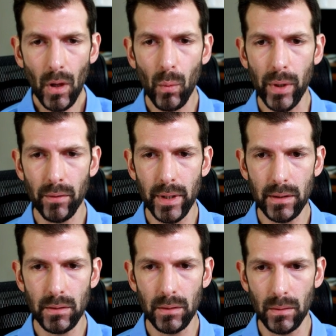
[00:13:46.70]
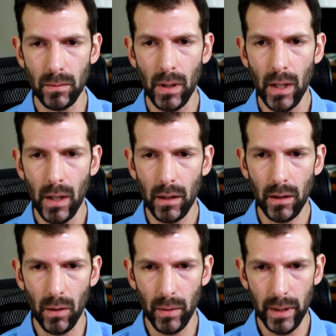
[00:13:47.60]
We don't need to
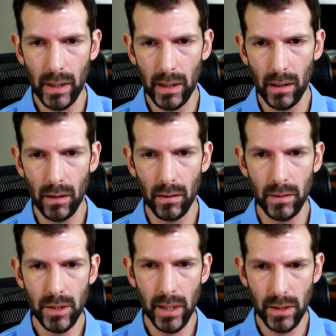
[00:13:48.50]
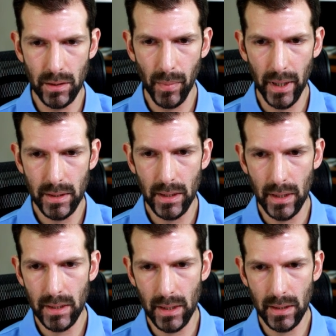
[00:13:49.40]
go in here and change the by
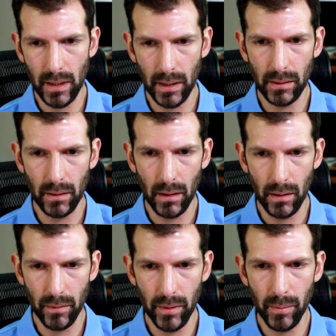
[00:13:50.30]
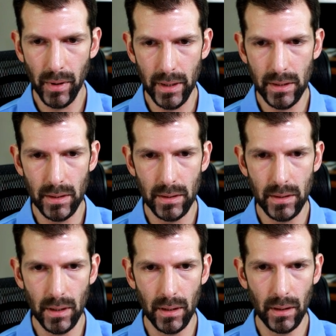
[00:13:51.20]
CSS selector all over the place. It's
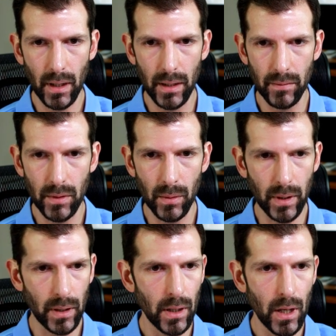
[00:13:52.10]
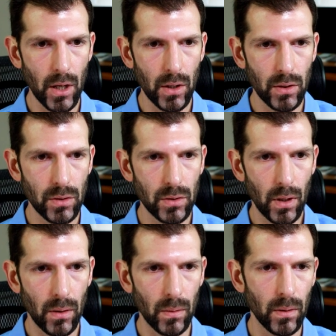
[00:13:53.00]
kind of annoying.
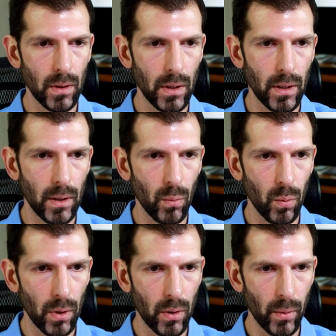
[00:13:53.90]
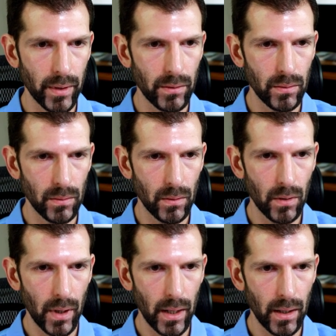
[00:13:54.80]
So we're going to
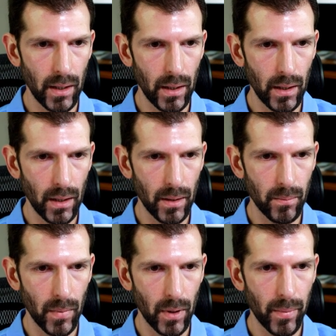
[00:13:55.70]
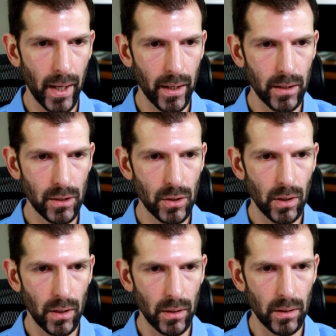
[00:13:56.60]
create a package
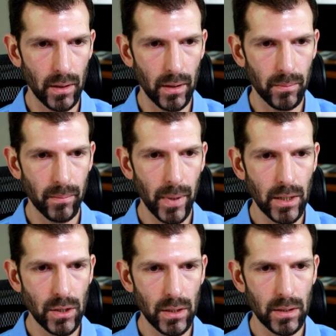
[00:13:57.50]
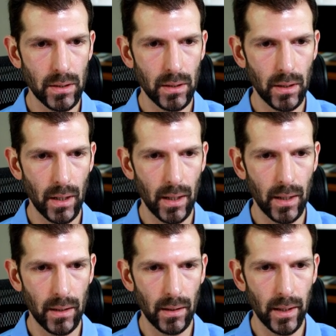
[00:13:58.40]
called pages,
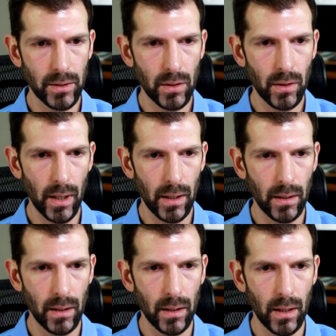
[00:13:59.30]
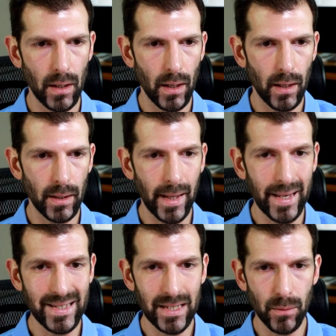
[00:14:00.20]
and let's create a
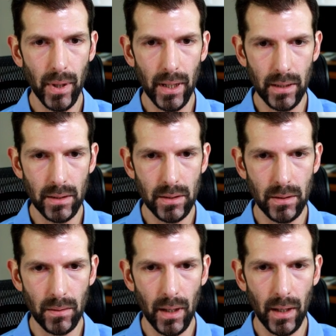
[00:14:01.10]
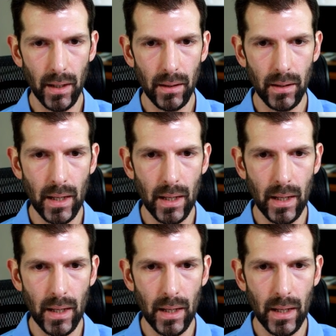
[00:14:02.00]
landing page, okay?